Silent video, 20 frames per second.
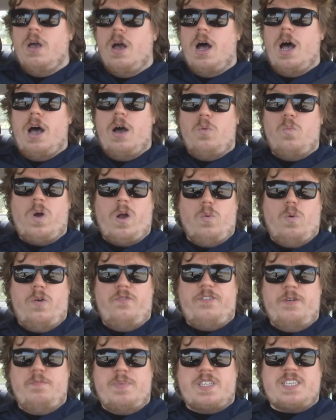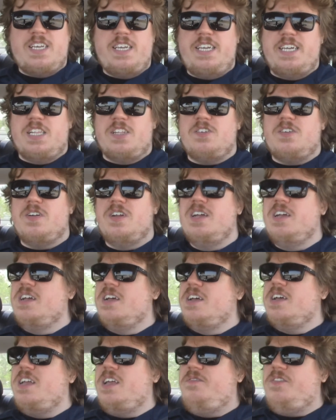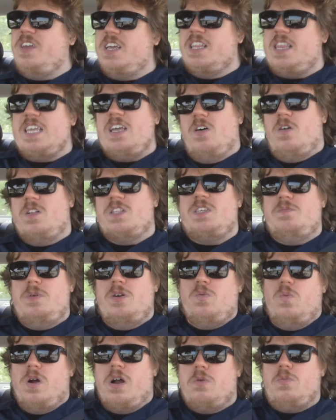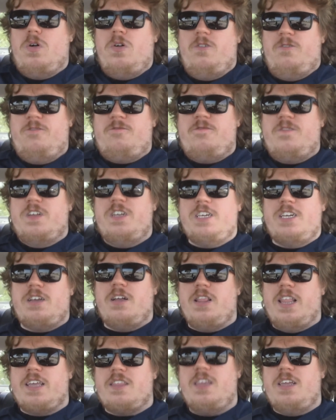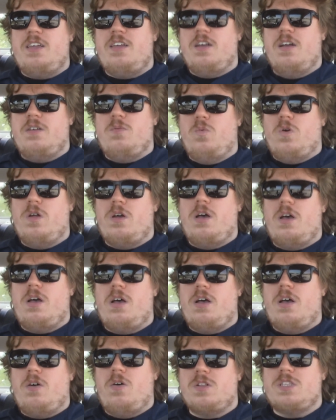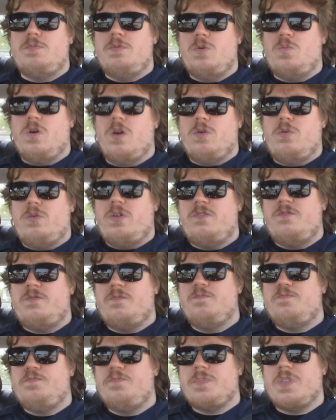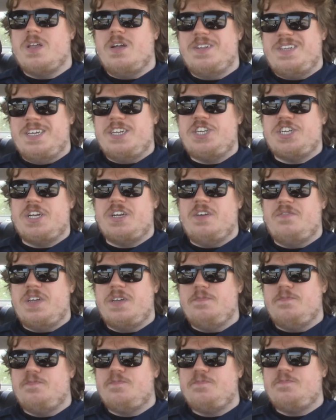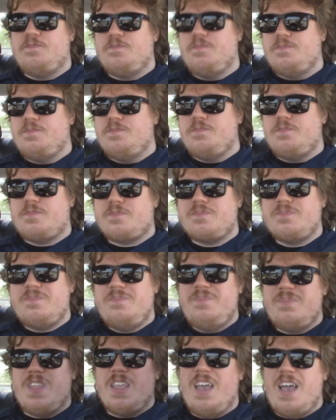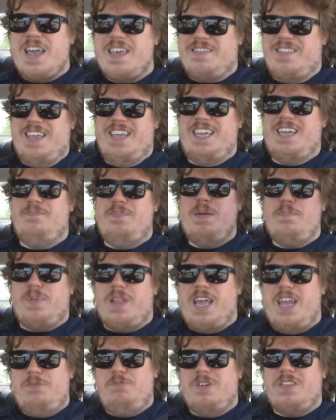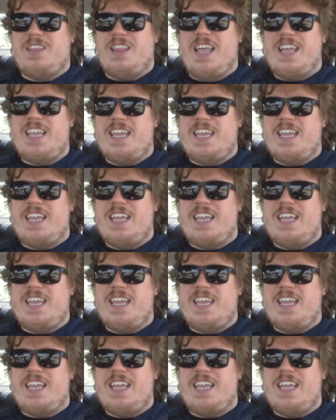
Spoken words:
Werewolf in particular, if you get the Ultimate Werewolf Ultimate Werewolf edition of it, I think can be played with